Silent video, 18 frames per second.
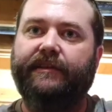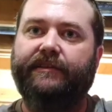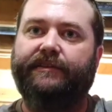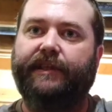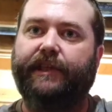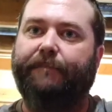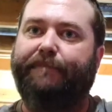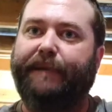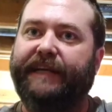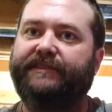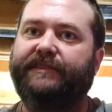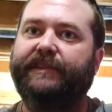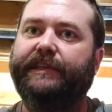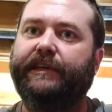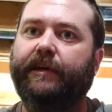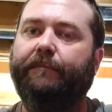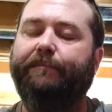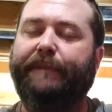to the best of
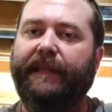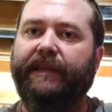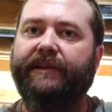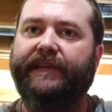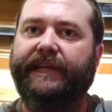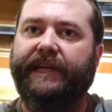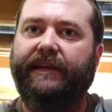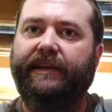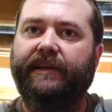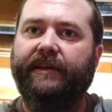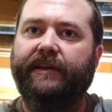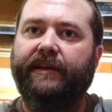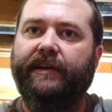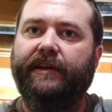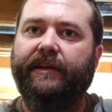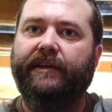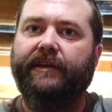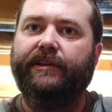their ability,
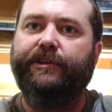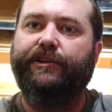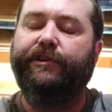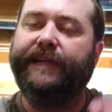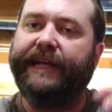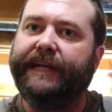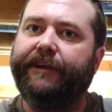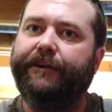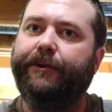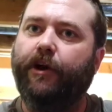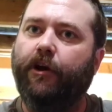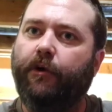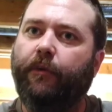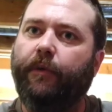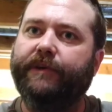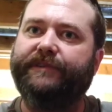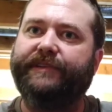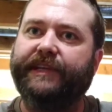you need to know
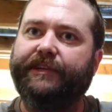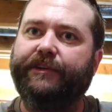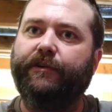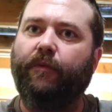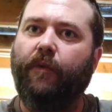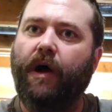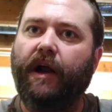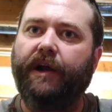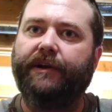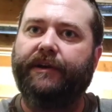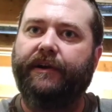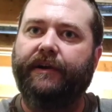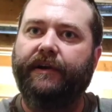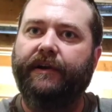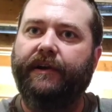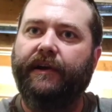what's in your water.